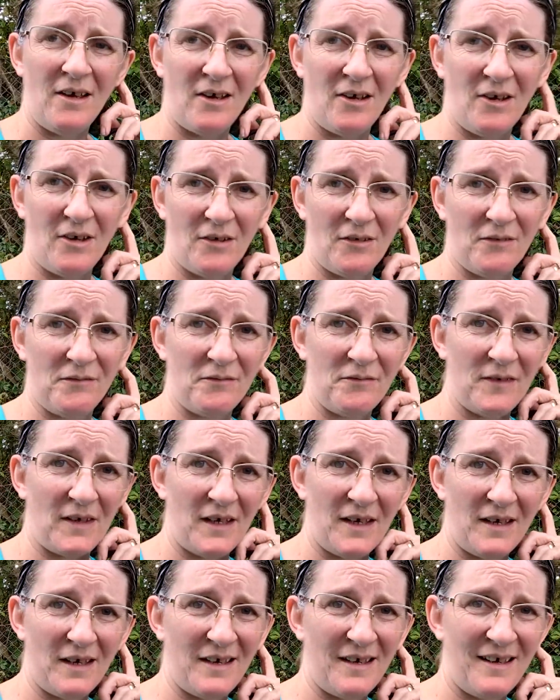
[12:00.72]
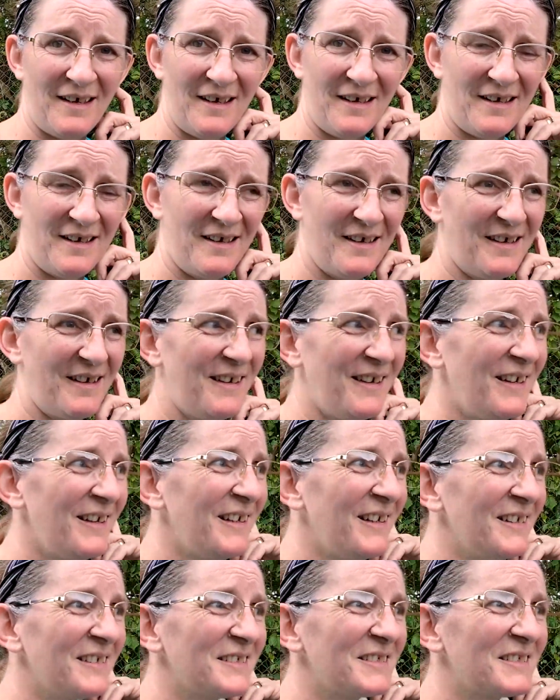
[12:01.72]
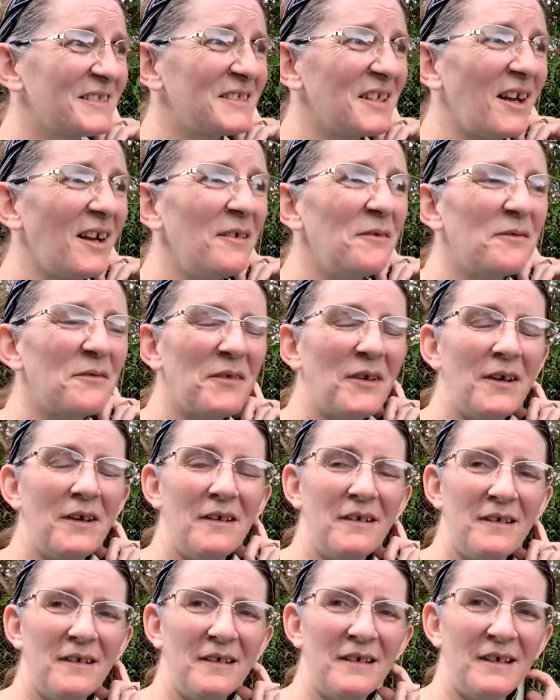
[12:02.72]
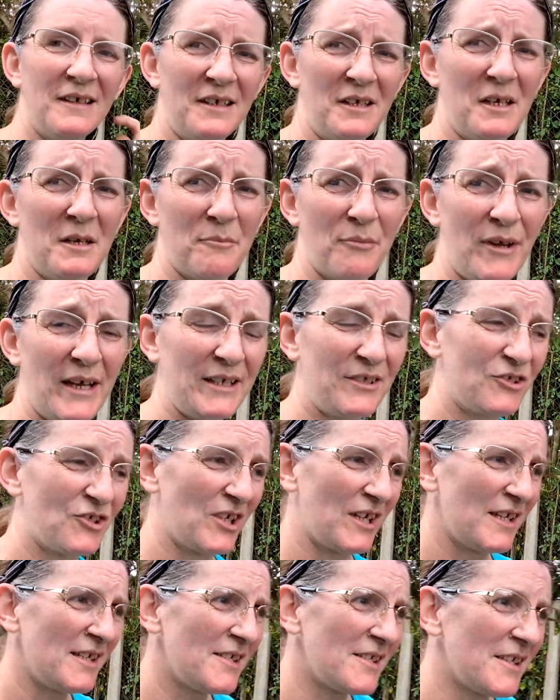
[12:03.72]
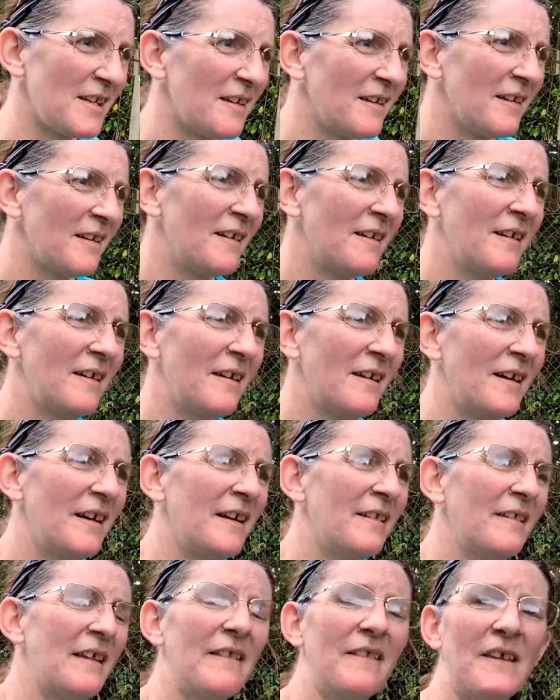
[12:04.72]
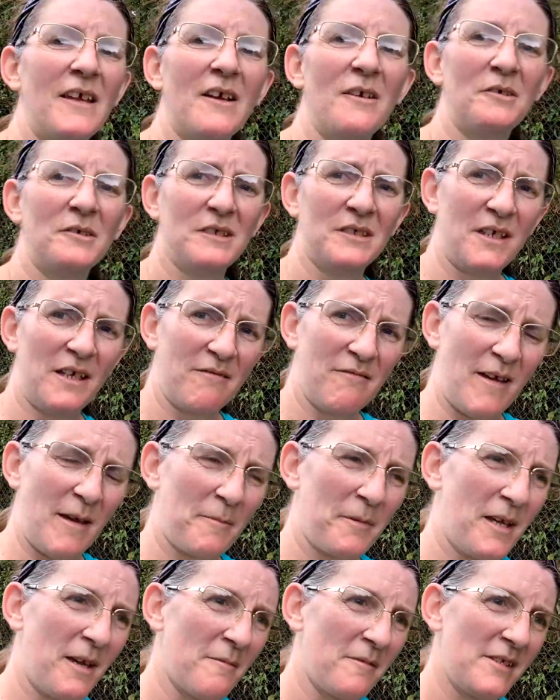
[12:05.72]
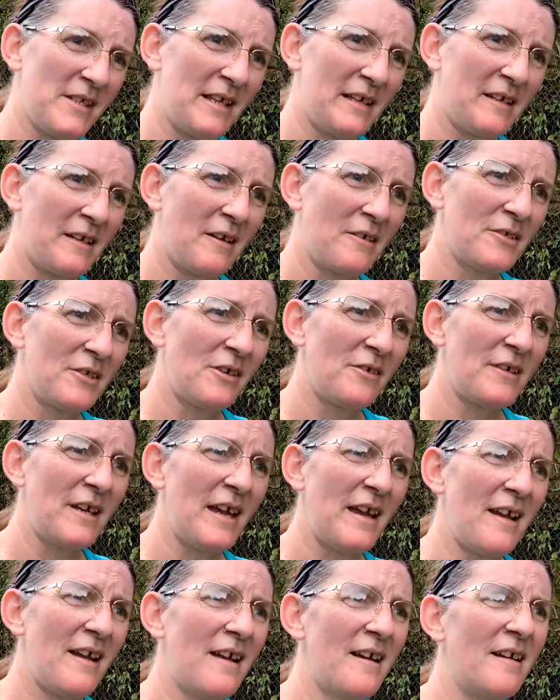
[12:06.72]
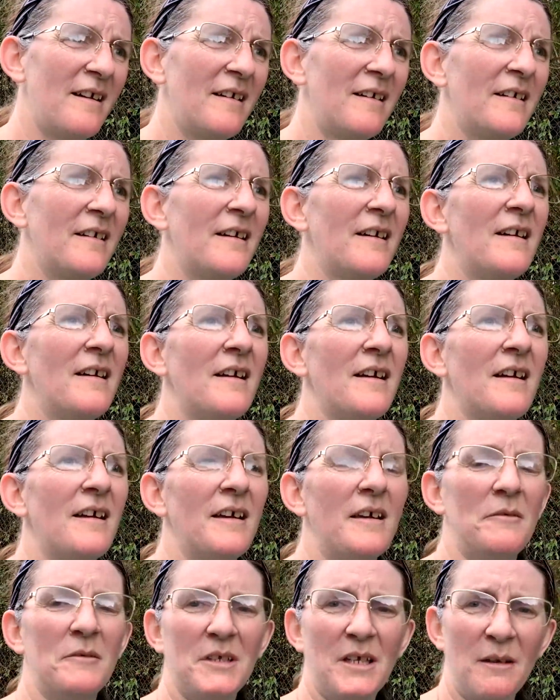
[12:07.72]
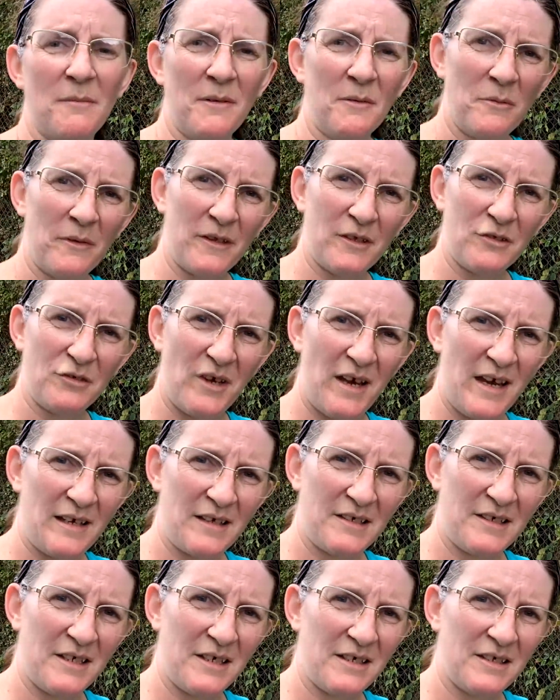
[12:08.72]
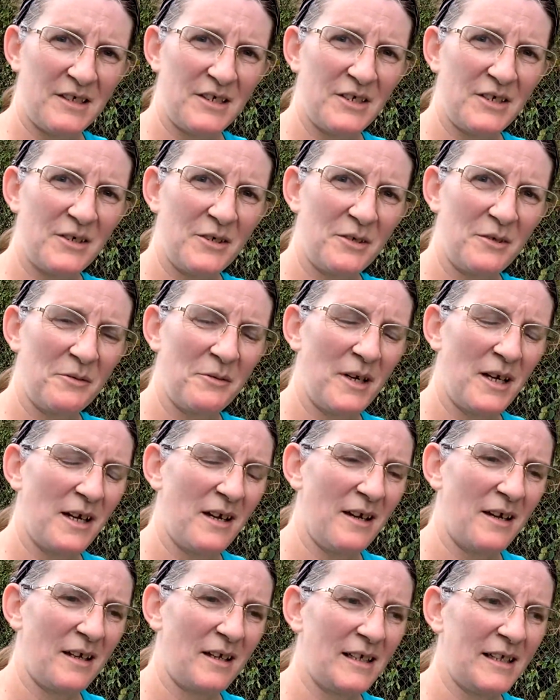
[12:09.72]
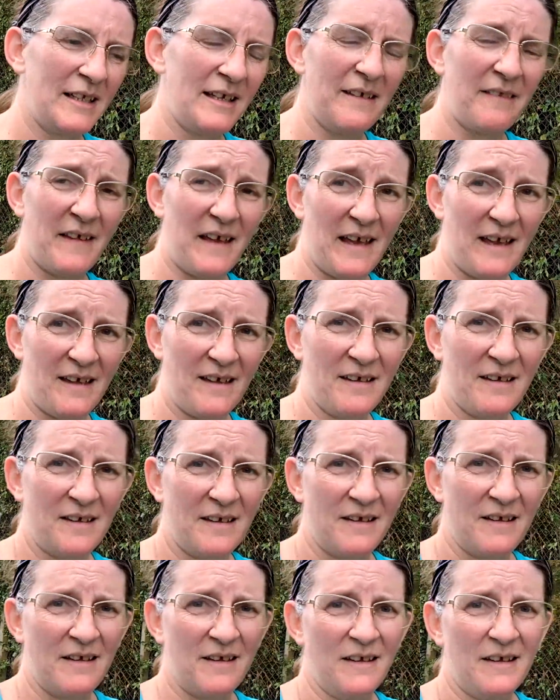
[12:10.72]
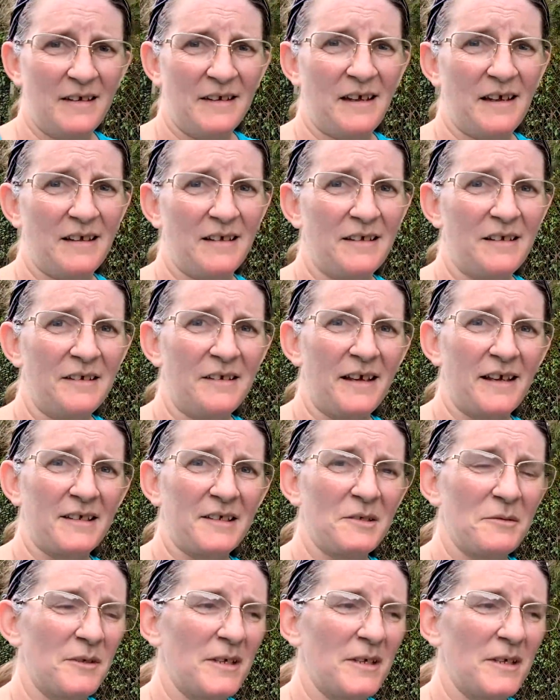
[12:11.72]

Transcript: of stuff, you know, branches, then the old site rep comes in and goes, oh yeah, he was coming with a tractor to clear that next